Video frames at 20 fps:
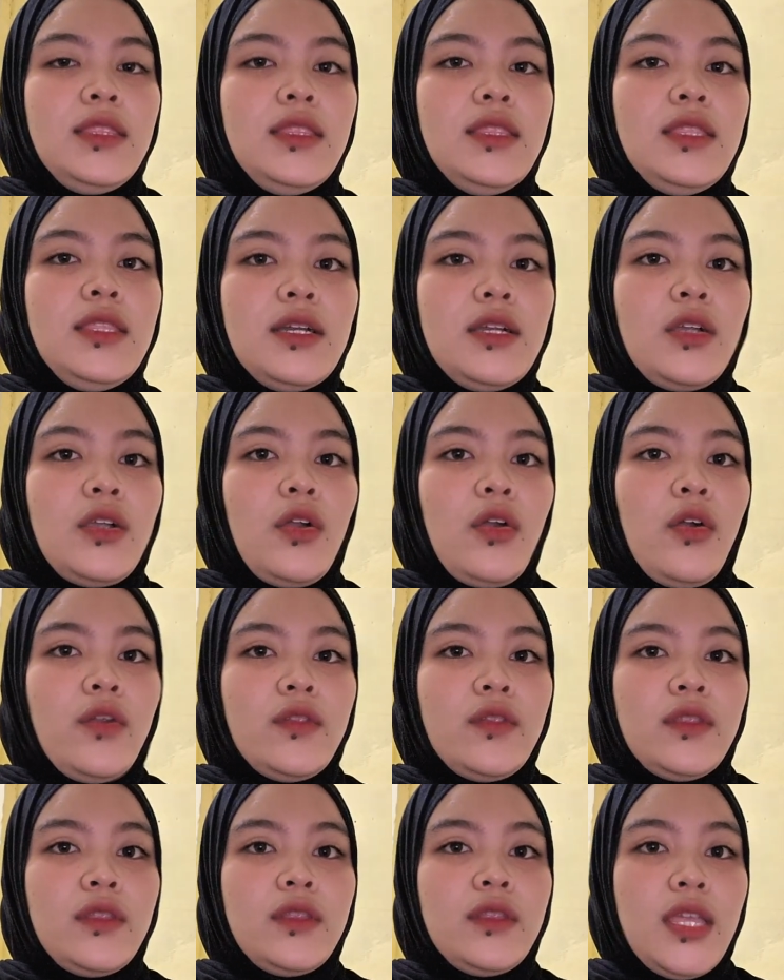The
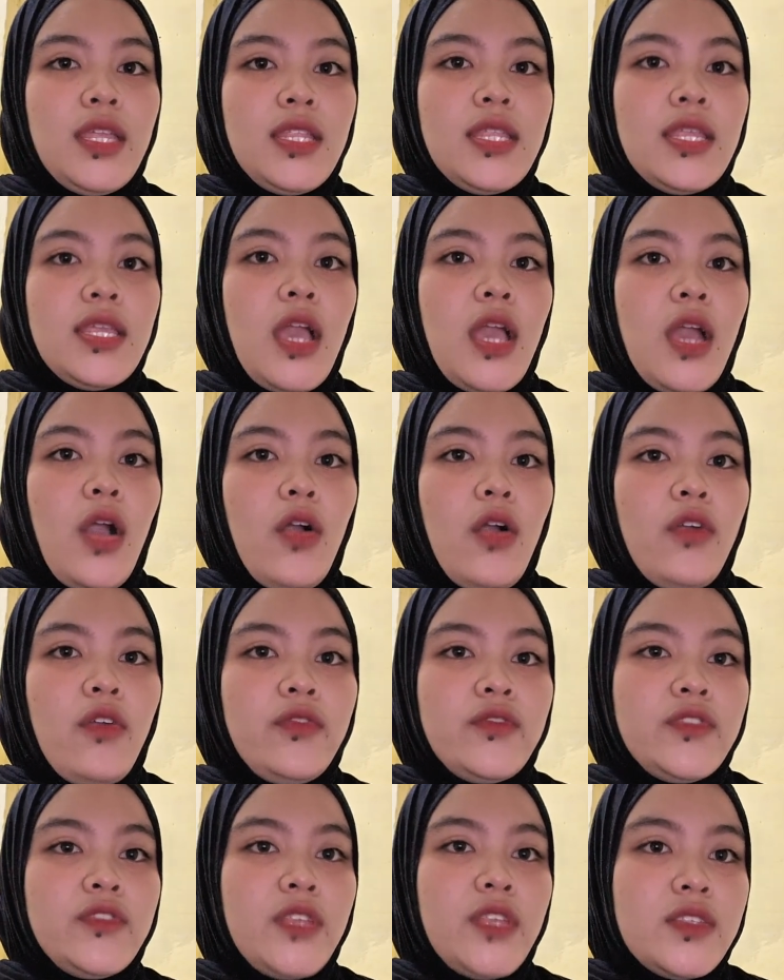content
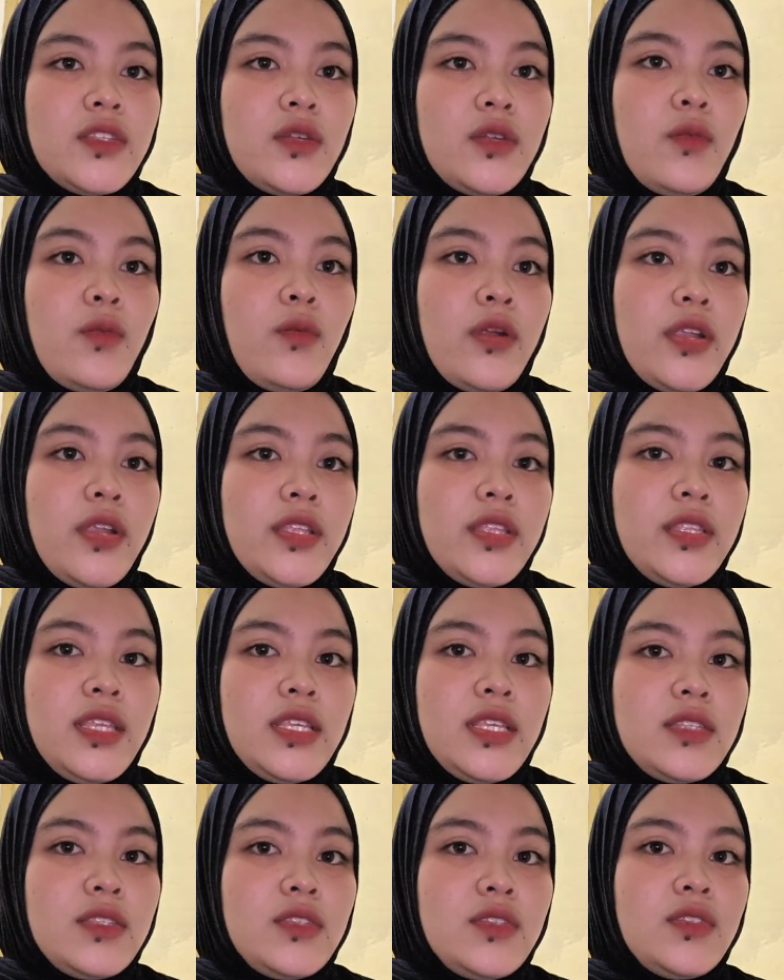of seizure warrant
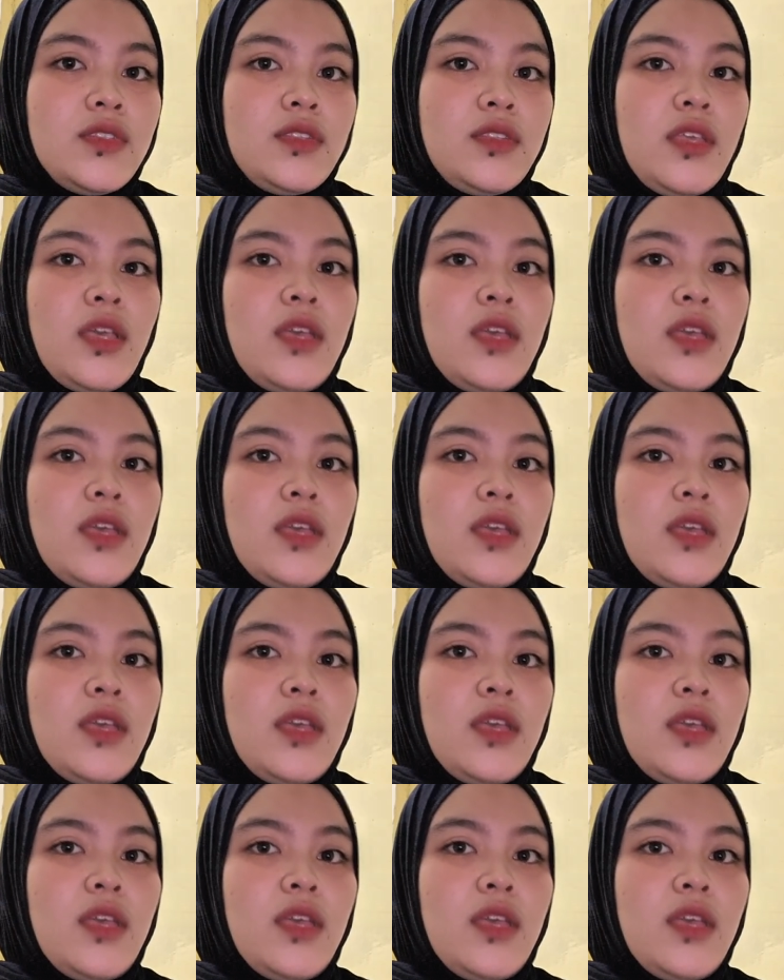is